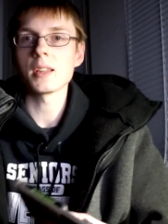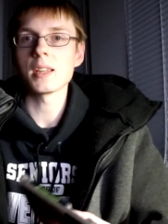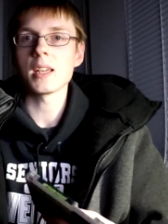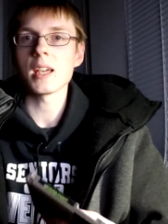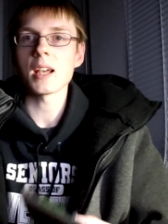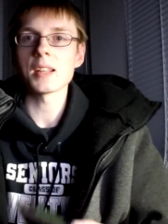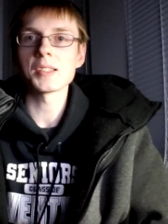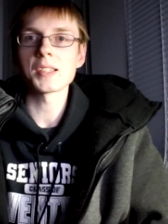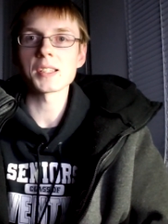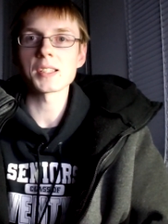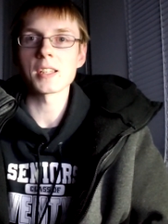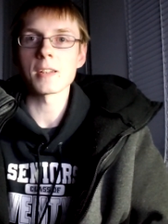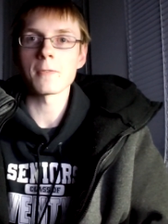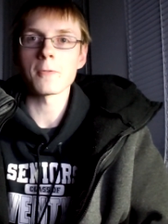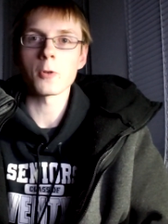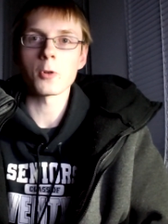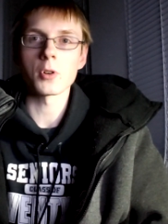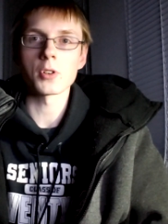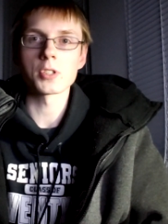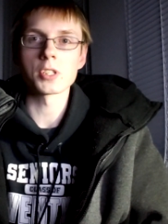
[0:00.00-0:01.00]
the,
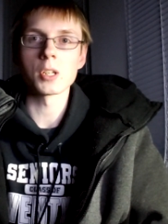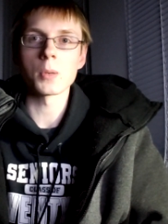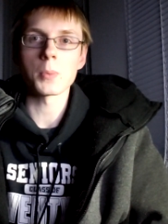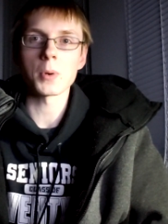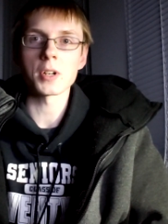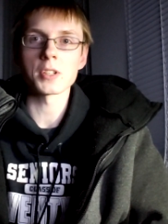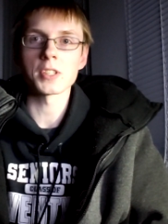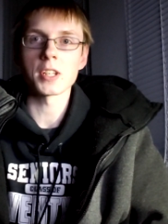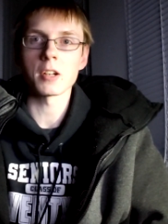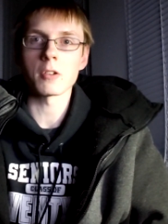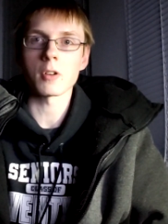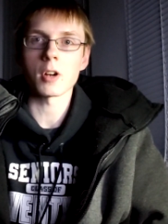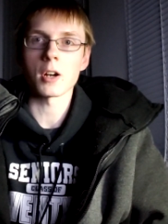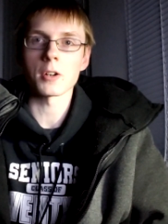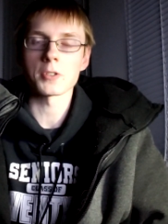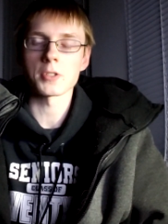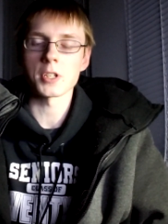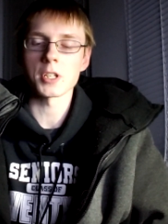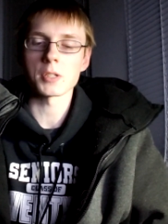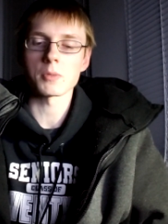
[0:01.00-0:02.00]
N64 and Super Nintendo
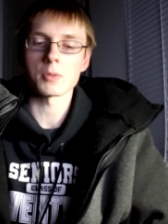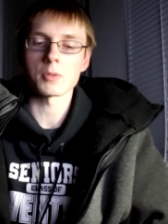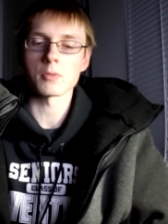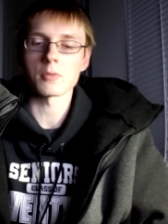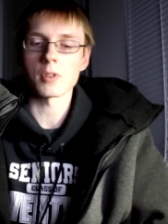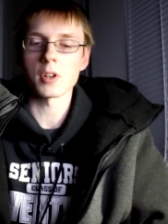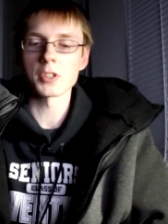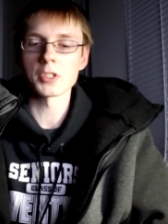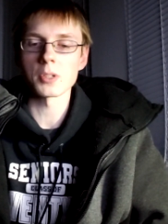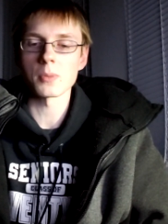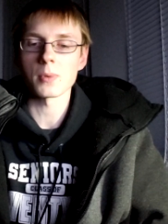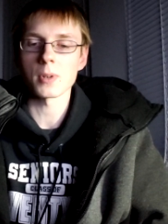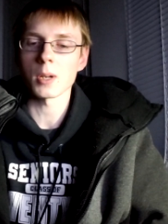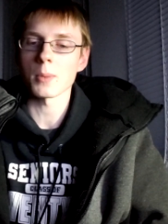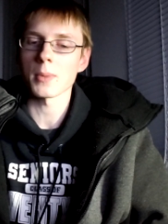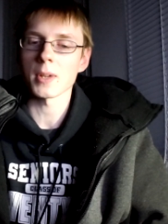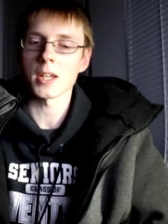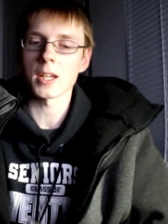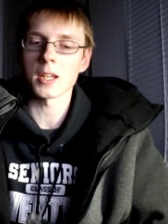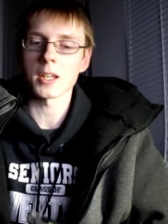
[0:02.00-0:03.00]
cartridges, which were also pretty
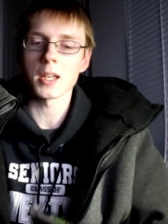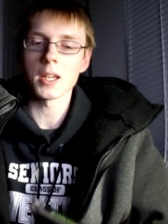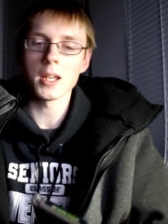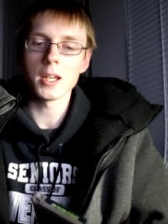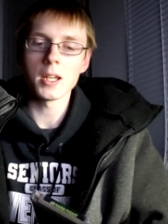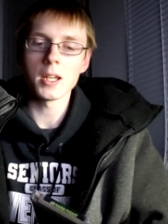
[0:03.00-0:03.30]
big.